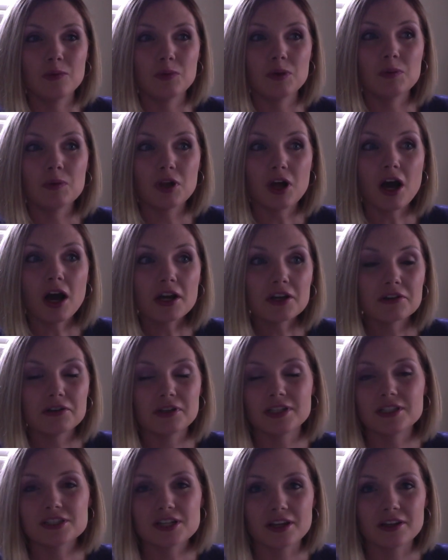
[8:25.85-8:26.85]
we will honor
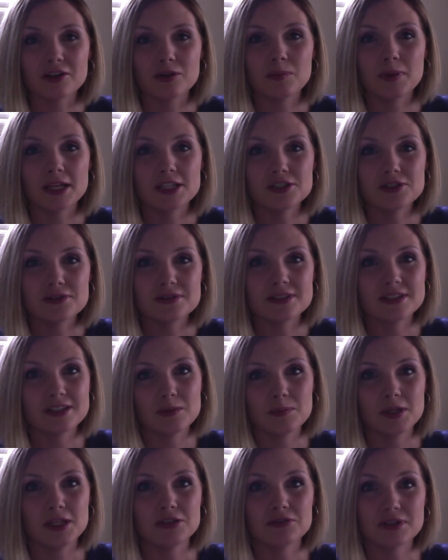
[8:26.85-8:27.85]
each other by choosing
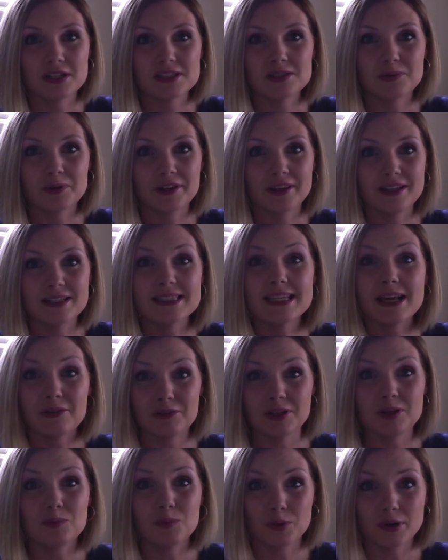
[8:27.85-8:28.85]
to be trustworthy
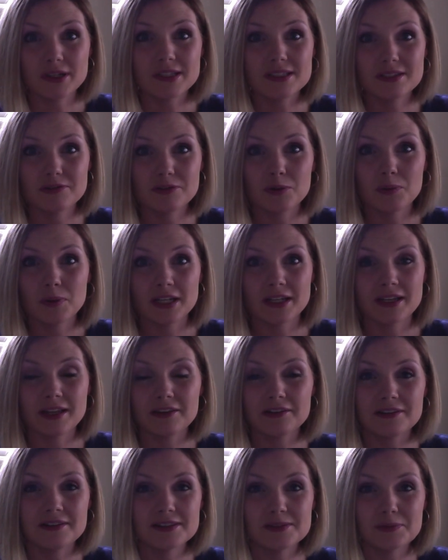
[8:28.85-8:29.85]
sounding boards for one
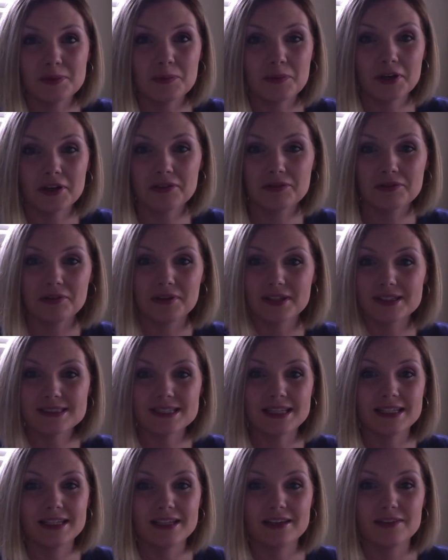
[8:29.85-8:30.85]
another as we work through this
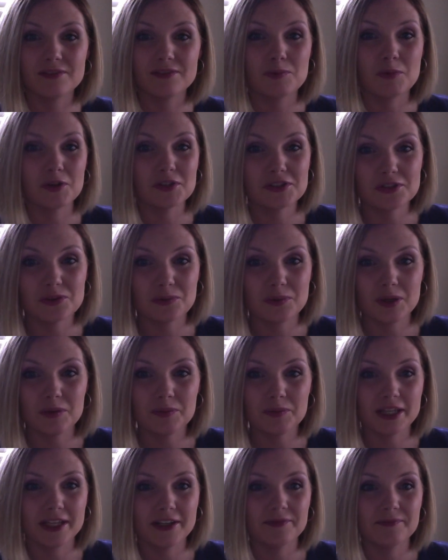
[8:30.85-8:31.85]
idea of emotional
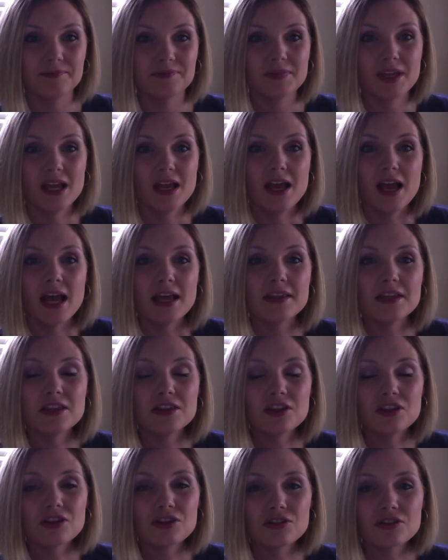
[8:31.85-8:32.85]
well-being. And then
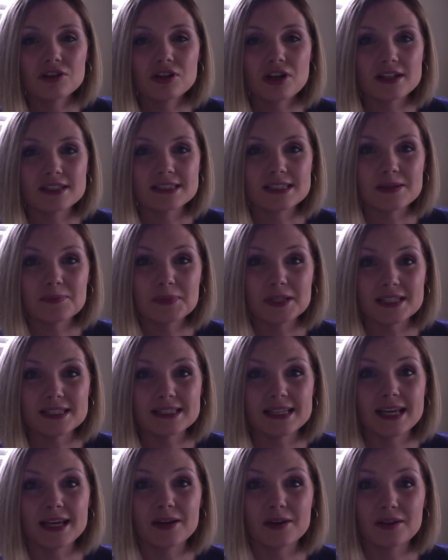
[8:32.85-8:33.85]
the third concept is
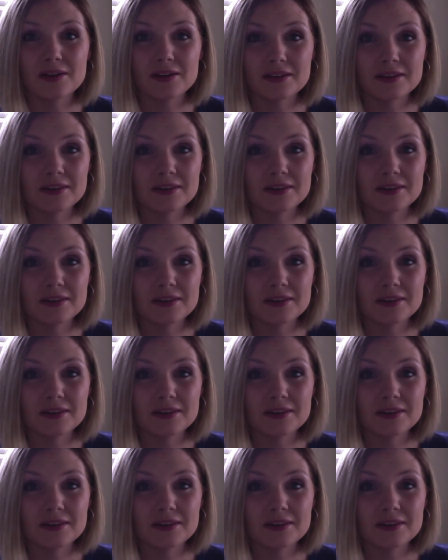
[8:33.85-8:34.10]
that